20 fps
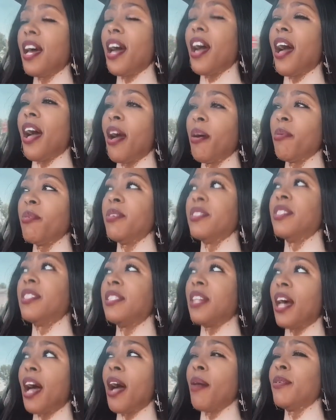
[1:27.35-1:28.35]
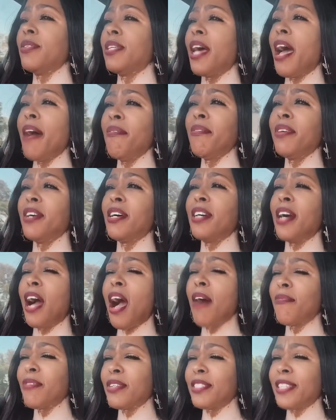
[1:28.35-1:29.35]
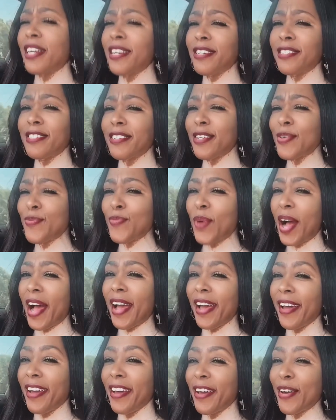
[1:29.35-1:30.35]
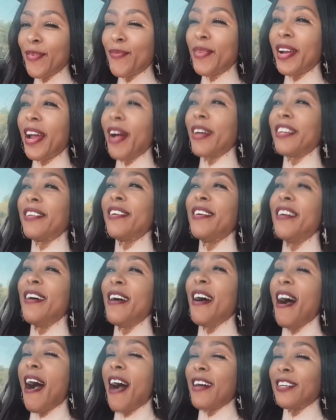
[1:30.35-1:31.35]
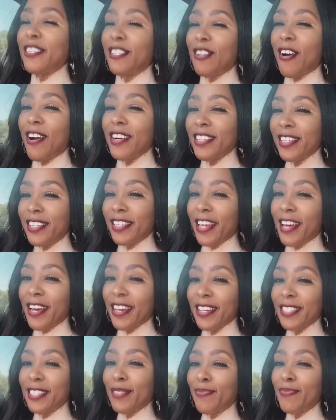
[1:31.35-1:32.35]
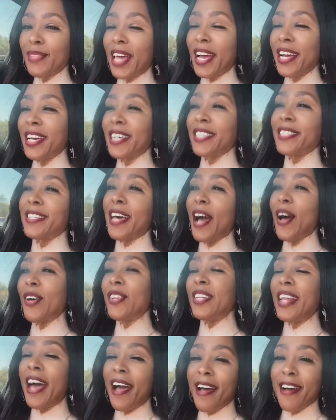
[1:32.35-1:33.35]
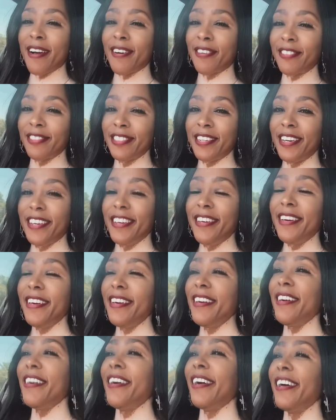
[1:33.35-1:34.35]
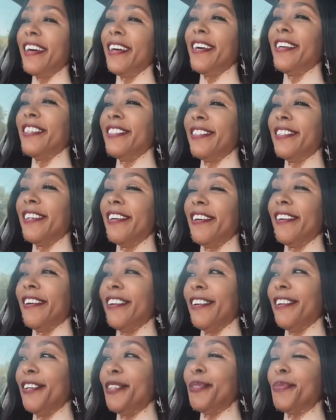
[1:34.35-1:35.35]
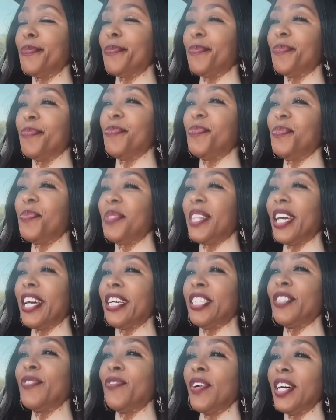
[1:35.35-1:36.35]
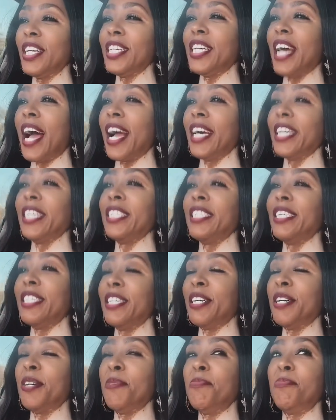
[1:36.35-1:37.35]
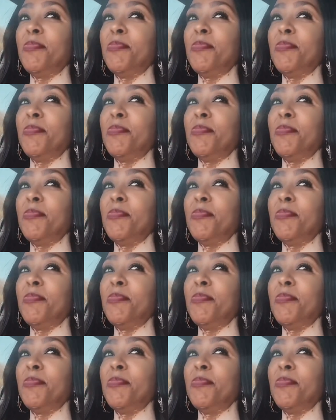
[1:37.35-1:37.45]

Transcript: I was having a conversation in my head, but I started saying some things out loud, and it's funny, I ended up